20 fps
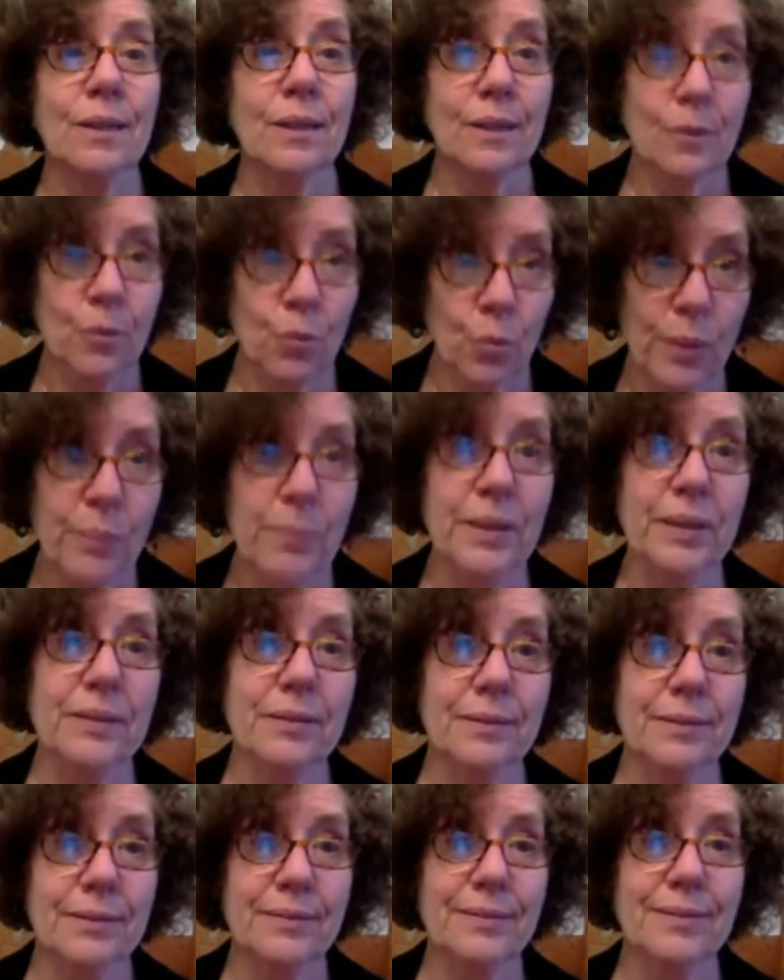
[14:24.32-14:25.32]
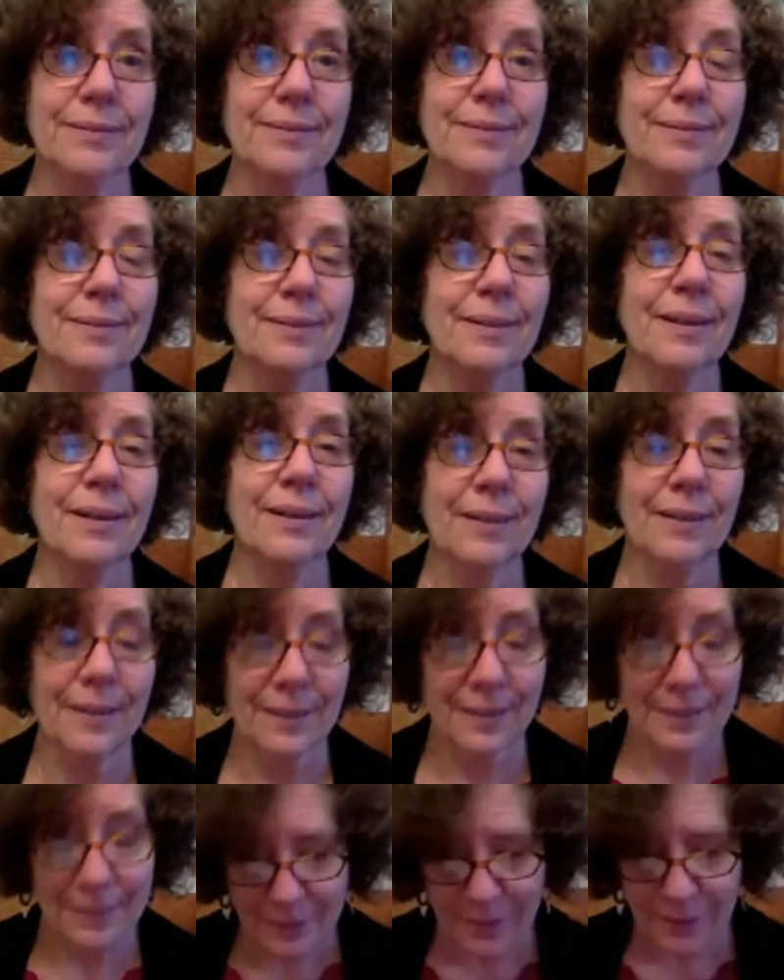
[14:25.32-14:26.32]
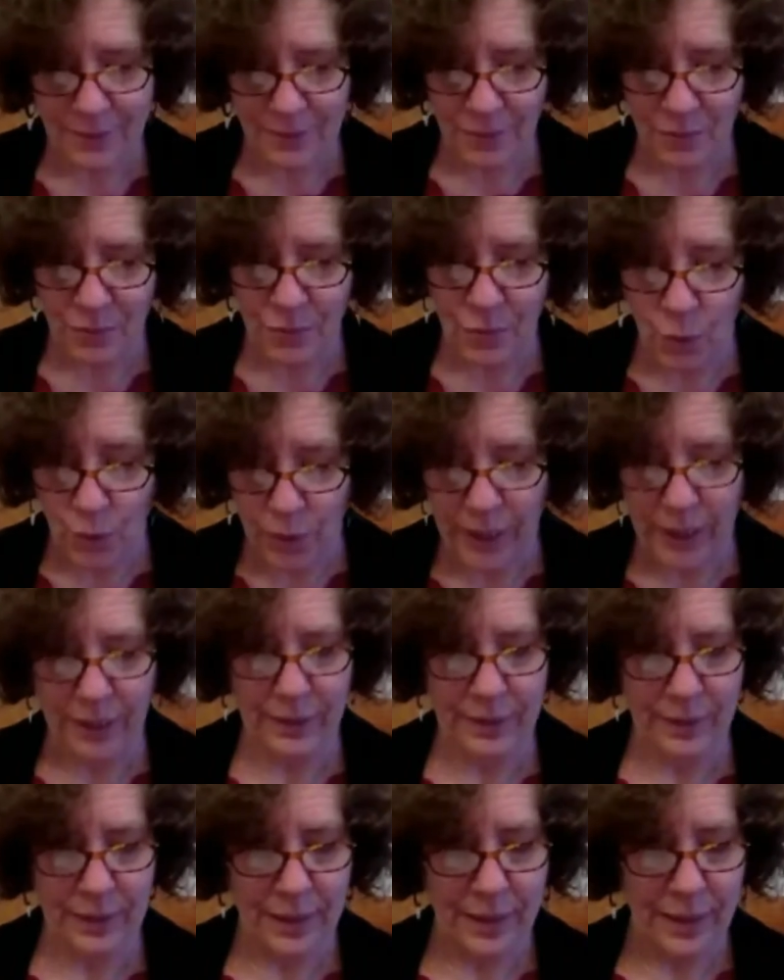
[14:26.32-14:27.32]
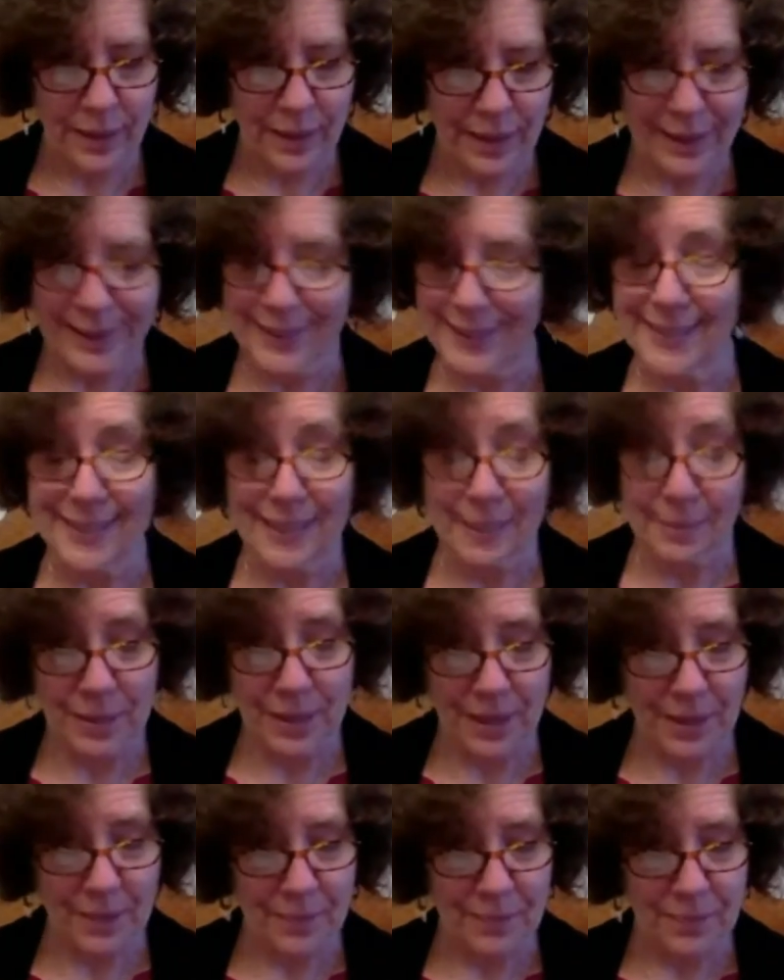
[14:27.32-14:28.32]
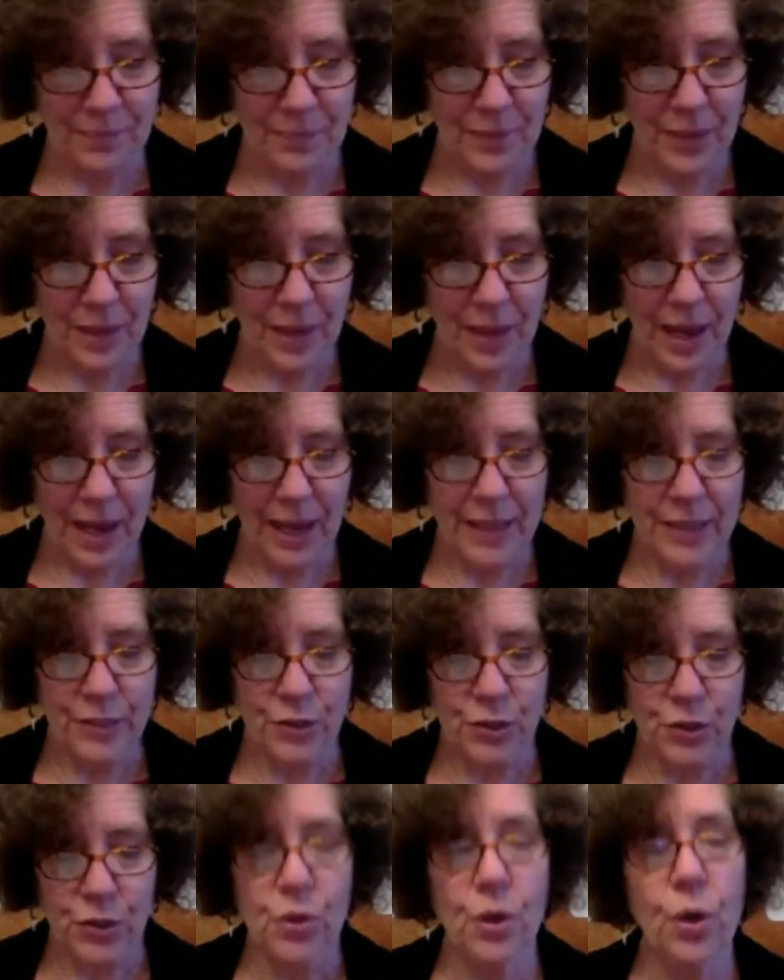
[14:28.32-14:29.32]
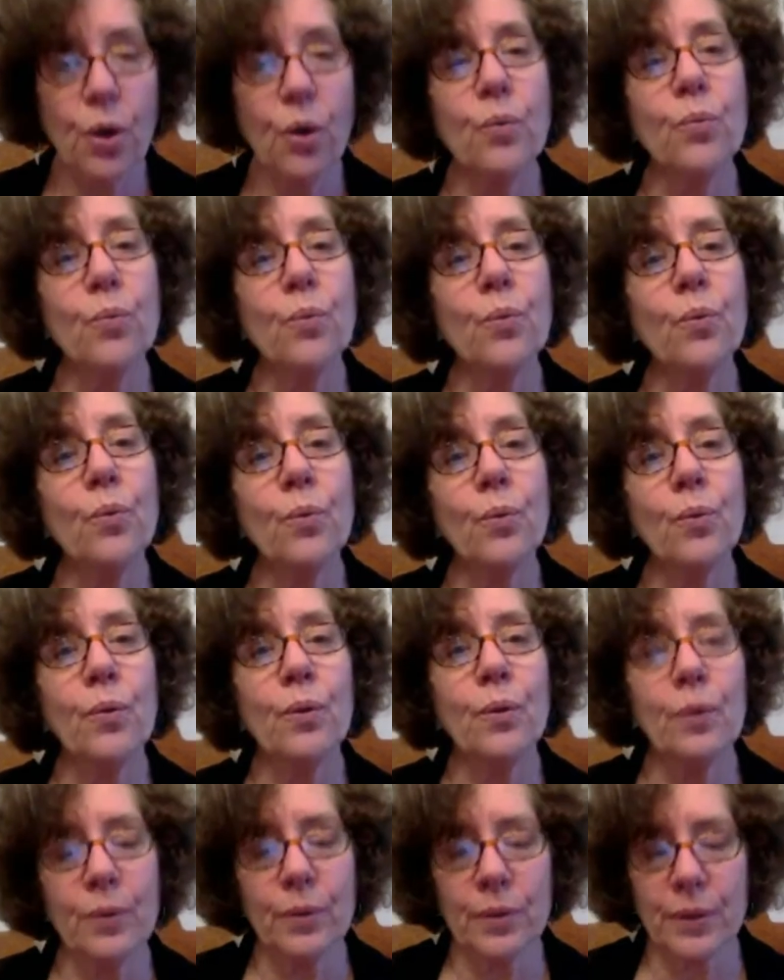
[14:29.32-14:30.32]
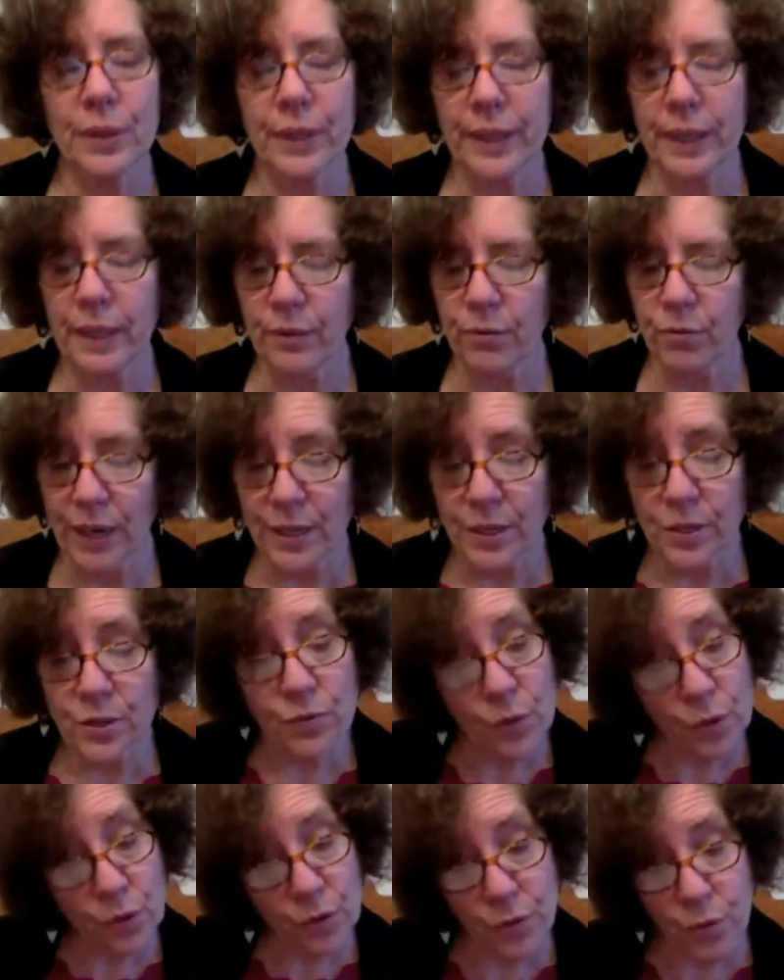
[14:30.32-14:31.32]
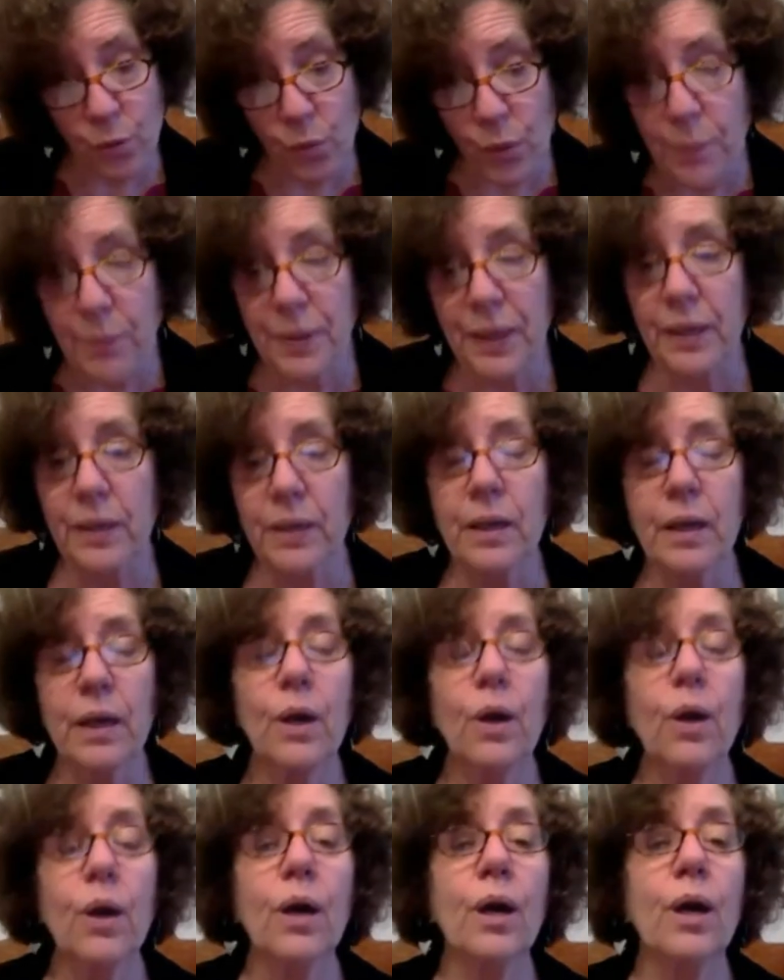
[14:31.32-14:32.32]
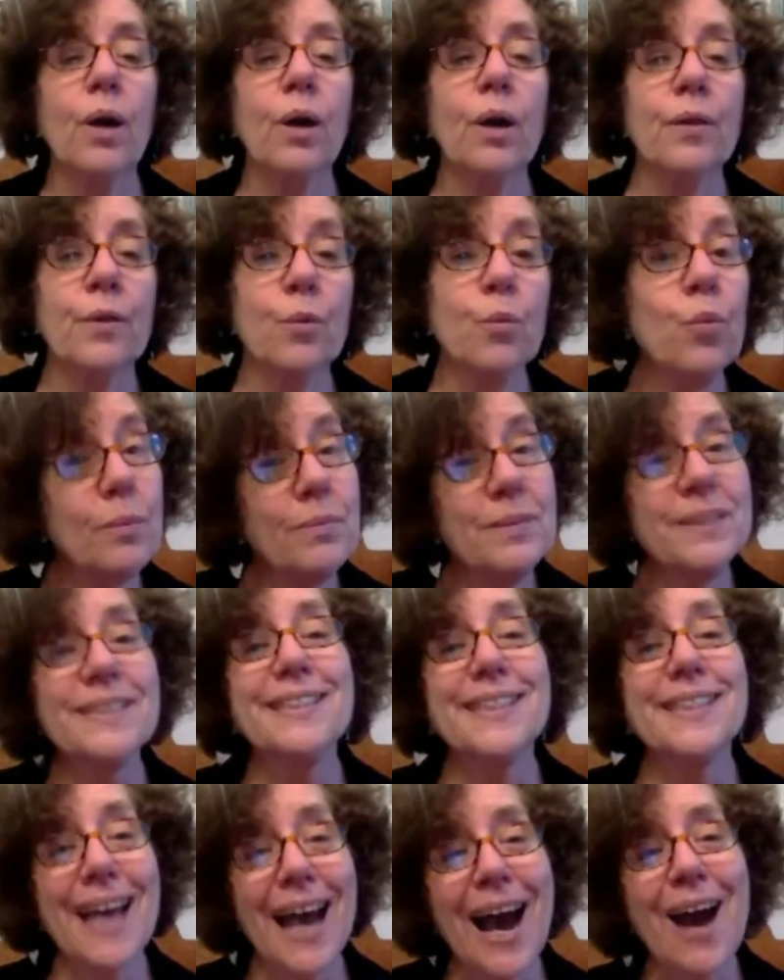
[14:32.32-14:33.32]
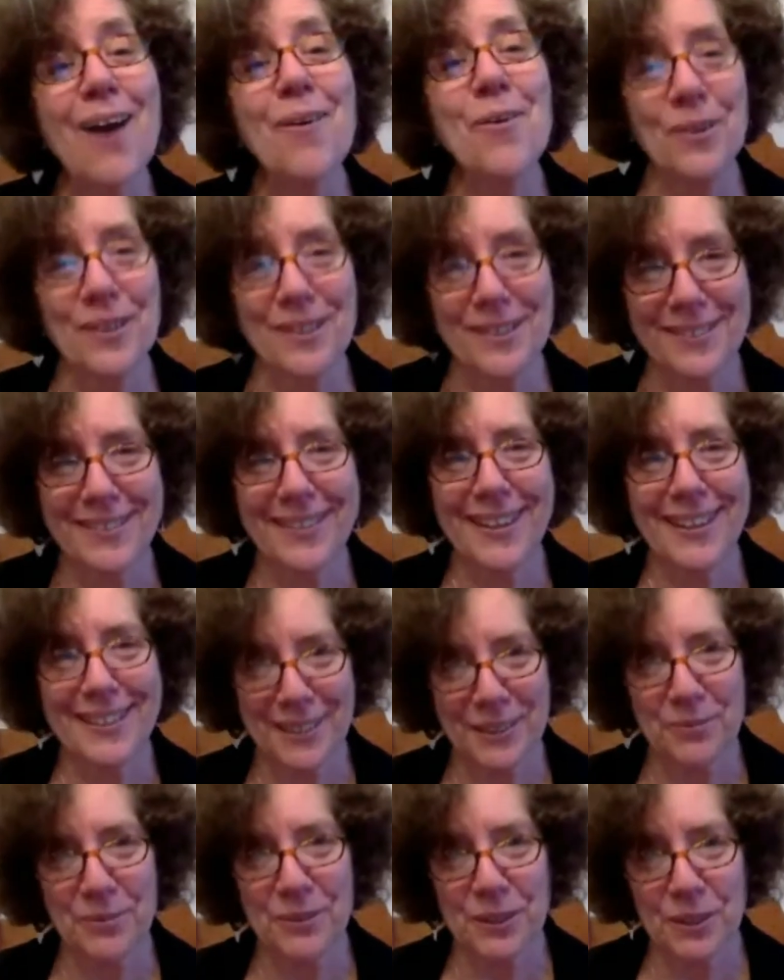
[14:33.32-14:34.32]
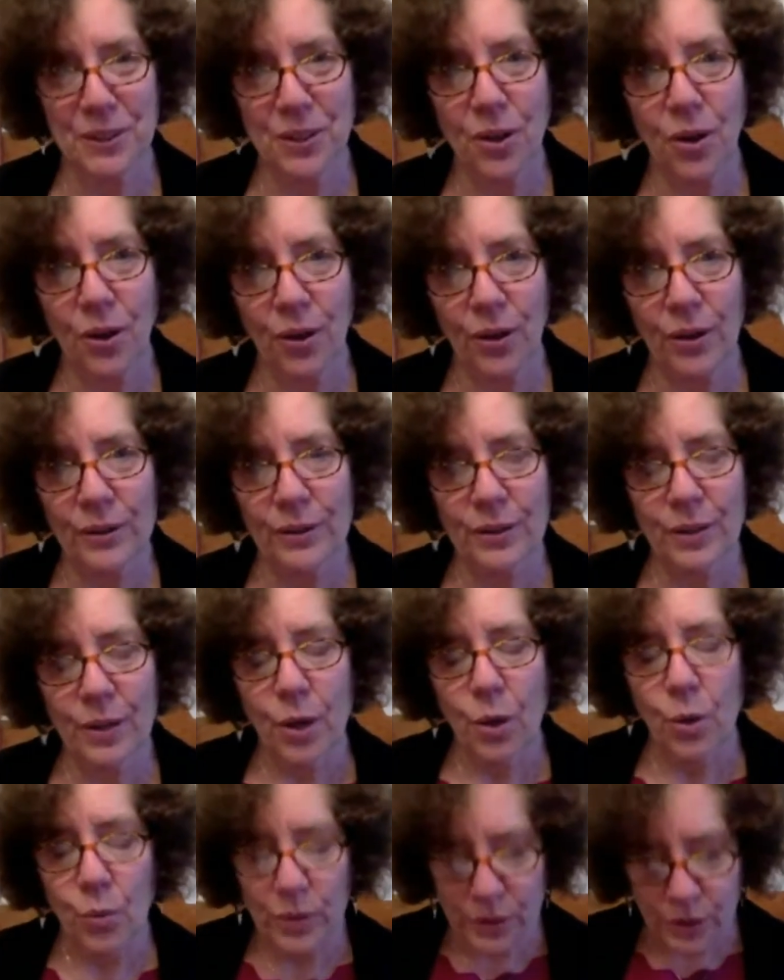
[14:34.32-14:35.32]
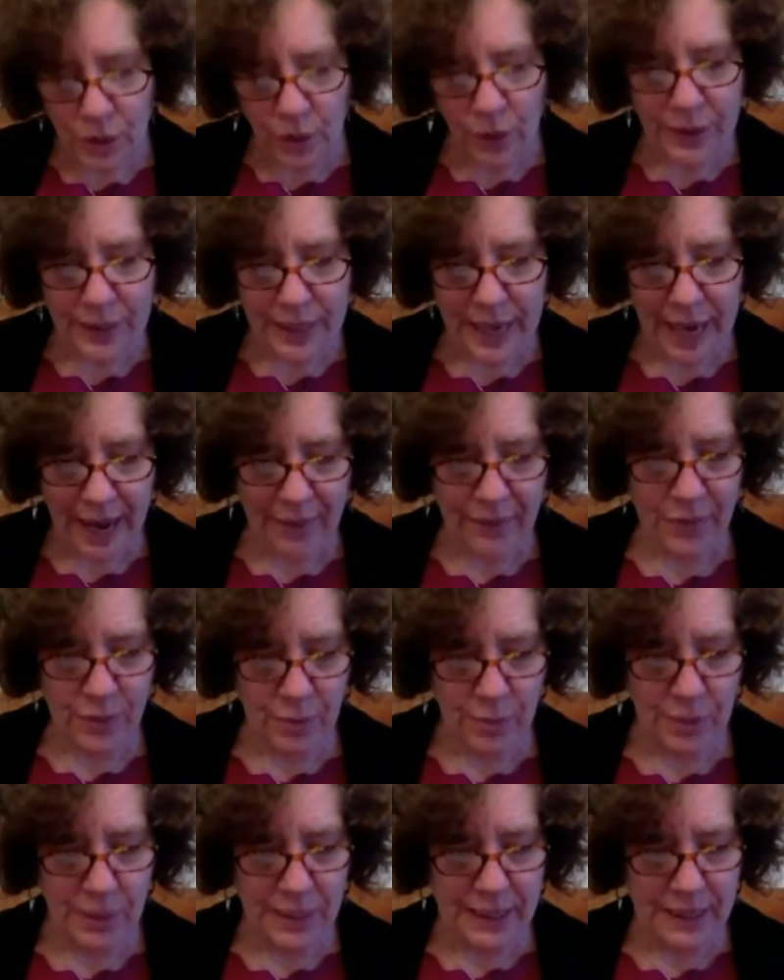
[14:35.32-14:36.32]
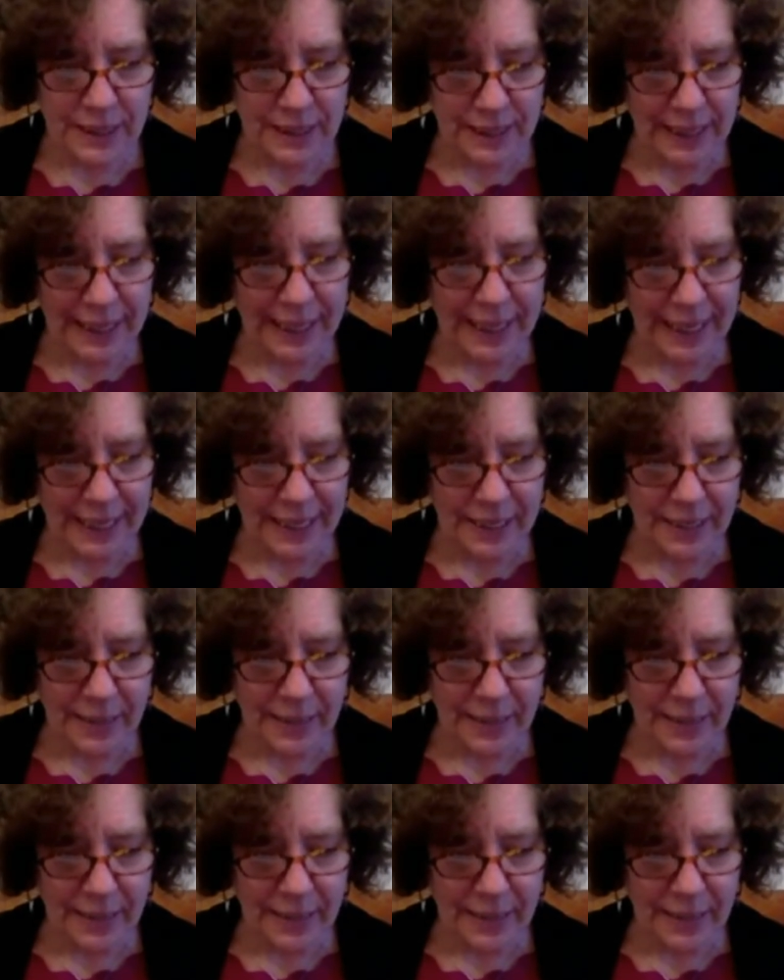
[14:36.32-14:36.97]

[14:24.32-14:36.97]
women uh, voting at the same time. And so the right to vote for women, the woman's hour, as it was called, was going to have to be delayed.